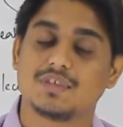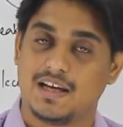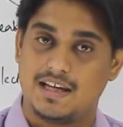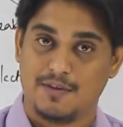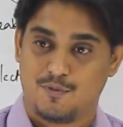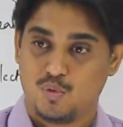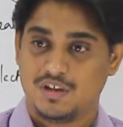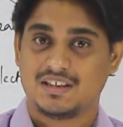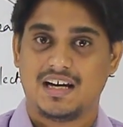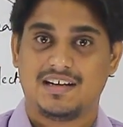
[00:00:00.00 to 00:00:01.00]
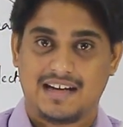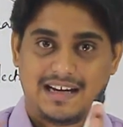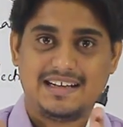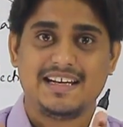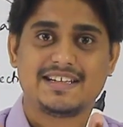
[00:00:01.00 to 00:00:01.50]
Like, if two things are
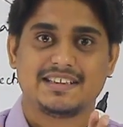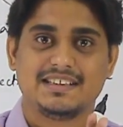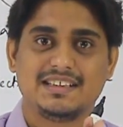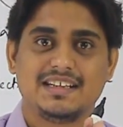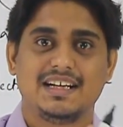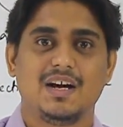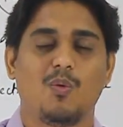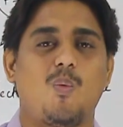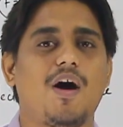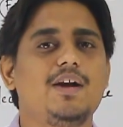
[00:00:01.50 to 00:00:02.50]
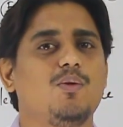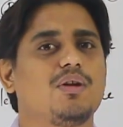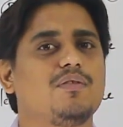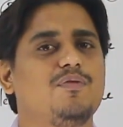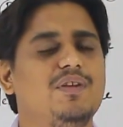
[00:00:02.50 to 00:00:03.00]
attracting each other, why
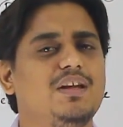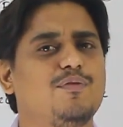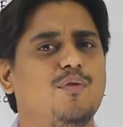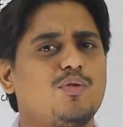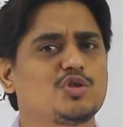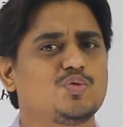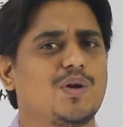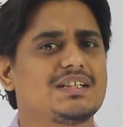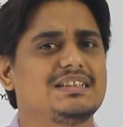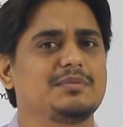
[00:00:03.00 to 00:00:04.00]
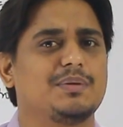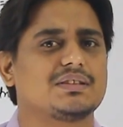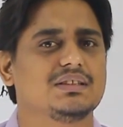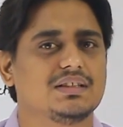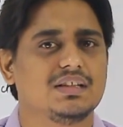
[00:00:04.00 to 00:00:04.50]
don't I feel a force towards that
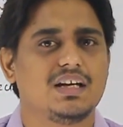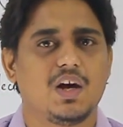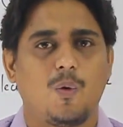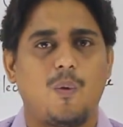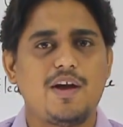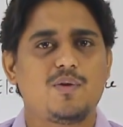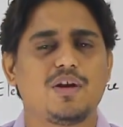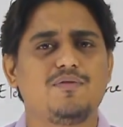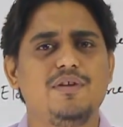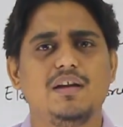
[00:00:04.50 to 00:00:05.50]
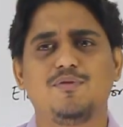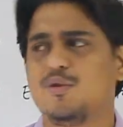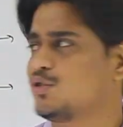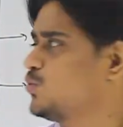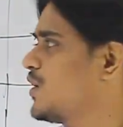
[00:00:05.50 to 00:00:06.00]
person? Why don't I feel a
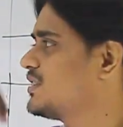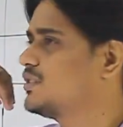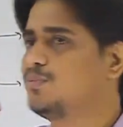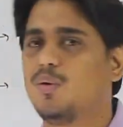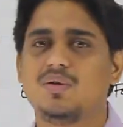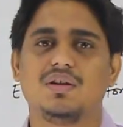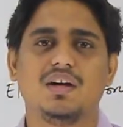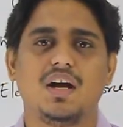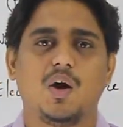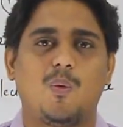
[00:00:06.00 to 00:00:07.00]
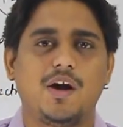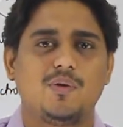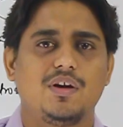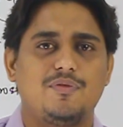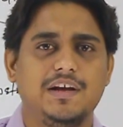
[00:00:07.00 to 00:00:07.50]
force towards this board? Why
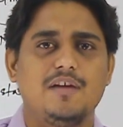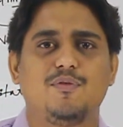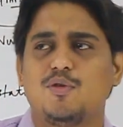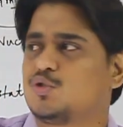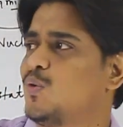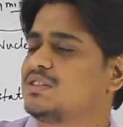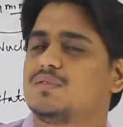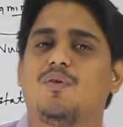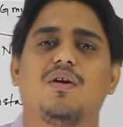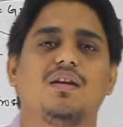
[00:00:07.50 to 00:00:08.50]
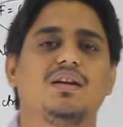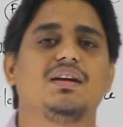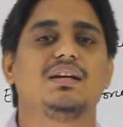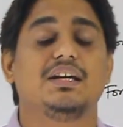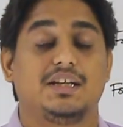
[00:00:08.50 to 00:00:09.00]
don't I feel a force towards the wall?
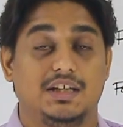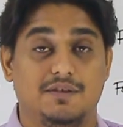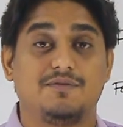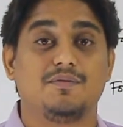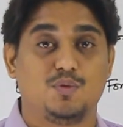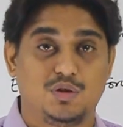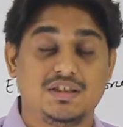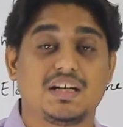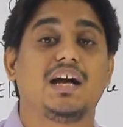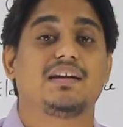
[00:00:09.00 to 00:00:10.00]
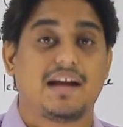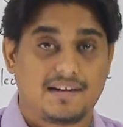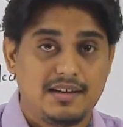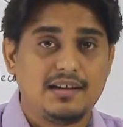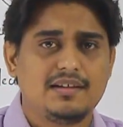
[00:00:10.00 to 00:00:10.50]
If two things are
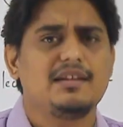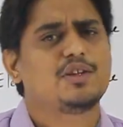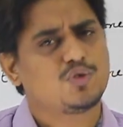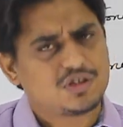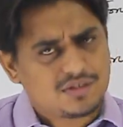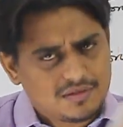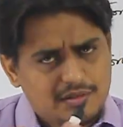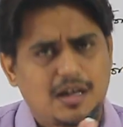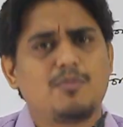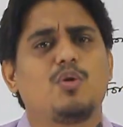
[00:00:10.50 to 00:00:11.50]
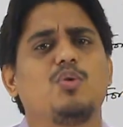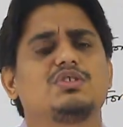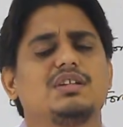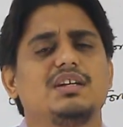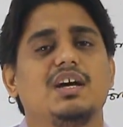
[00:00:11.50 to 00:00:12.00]
attracting, then they should come
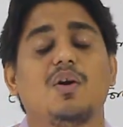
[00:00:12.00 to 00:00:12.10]
closer.